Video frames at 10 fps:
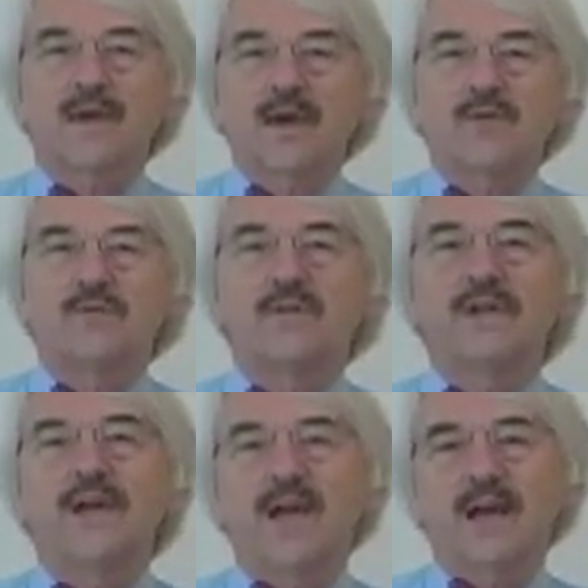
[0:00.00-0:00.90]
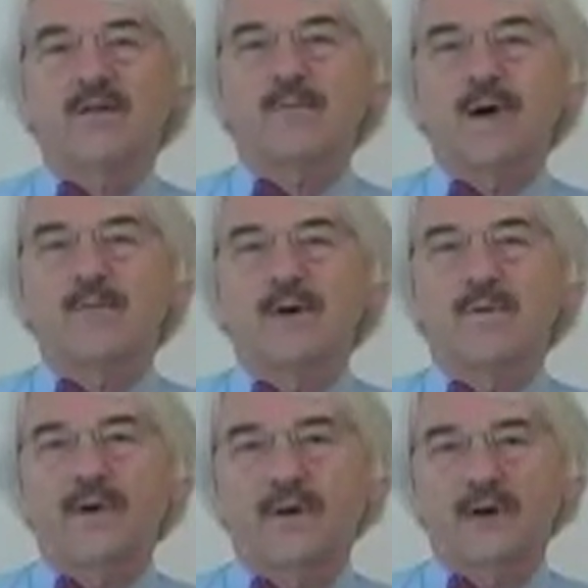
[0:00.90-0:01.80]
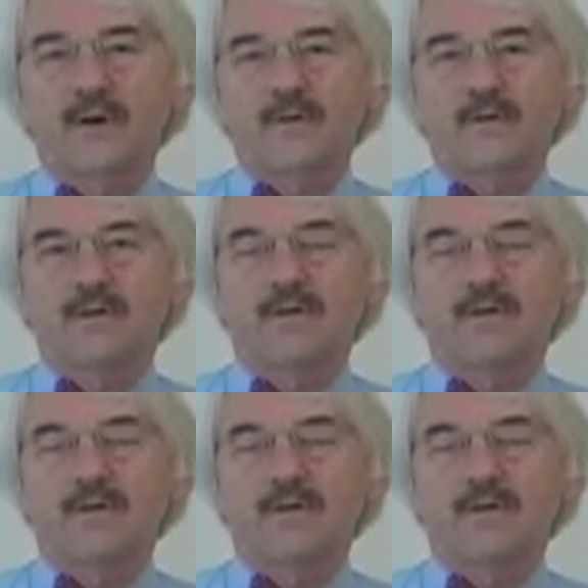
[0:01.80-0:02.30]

only care about what we know